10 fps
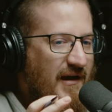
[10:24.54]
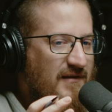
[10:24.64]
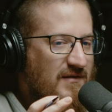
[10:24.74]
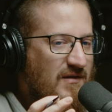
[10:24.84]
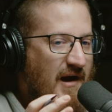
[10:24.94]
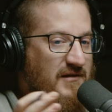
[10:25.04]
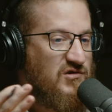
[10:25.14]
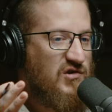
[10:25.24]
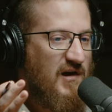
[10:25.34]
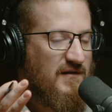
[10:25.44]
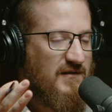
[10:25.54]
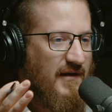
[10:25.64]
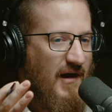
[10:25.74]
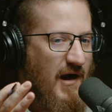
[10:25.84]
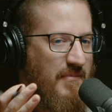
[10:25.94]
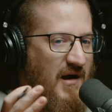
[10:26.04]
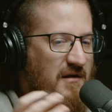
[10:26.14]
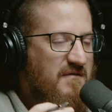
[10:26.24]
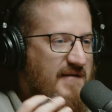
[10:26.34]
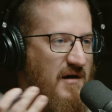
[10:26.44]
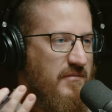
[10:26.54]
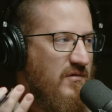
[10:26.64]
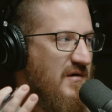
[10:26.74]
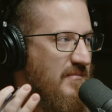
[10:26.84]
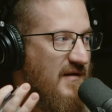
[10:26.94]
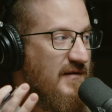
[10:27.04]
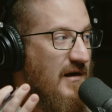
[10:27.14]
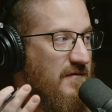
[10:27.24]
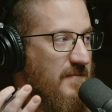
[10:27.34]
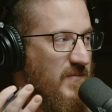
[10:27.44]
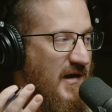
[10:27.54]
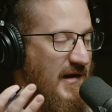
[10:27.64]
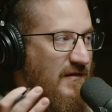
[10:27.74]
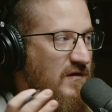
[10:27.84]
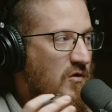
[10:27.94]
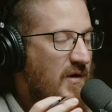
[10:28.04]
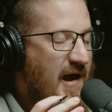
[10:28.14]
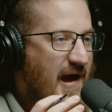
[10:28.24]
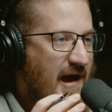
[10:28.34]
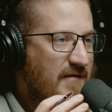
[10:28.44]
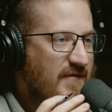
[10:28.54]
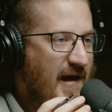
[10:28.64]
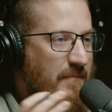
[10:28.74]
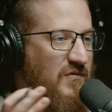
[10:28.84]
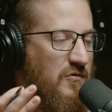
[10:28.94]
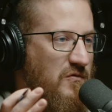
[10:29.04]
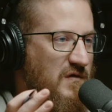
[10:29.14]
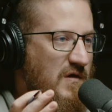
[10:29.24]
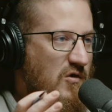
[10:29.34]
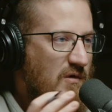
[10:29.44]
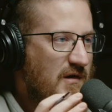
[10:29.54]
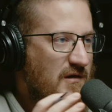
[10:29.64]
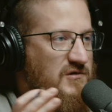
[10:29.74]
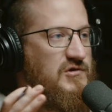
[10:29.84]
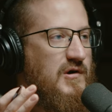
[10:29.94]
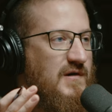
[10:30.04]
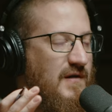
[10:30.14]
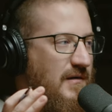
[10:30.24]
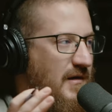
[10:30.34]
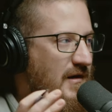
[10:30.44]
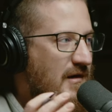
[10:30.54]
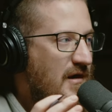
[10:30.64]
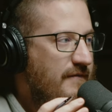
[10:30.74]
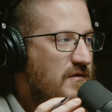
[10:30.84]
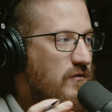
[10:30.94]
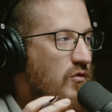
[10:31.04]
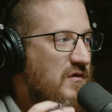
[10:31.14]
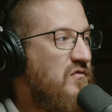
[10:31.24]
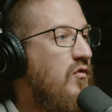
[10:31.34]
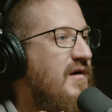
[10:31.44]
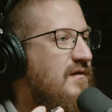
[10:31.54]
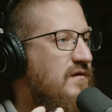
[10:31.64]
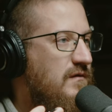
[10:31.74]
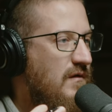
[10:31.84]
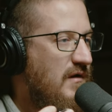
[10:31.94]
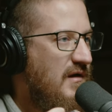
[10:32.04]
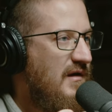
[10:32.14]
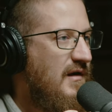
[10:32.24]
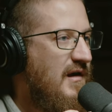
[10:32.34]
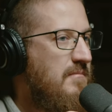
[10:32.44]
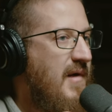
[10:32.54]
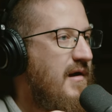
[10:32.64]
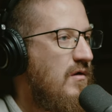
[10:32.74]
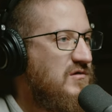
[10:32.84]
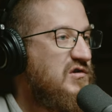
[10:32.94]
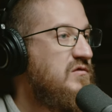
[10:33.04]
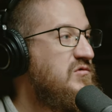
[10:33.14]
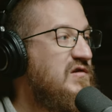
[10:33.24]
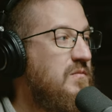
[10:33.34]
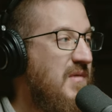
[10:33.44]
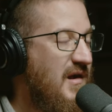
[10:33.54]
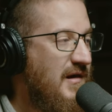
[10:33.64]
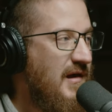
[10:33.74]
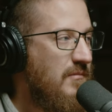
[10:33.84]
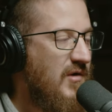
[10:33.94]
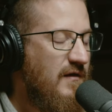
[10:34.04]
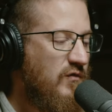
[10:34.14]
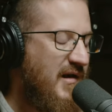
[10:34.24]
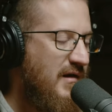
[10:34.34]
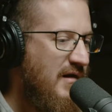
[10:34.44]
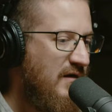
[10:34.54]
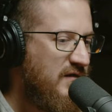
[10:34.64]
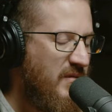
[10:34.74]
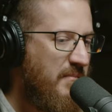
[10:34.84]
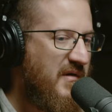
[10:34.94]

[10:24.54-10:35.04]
it's not just like I'm not infallible in myself and I don't have absolute security and surety of the Lord's voice in my, just me and him, right? So I can hear something,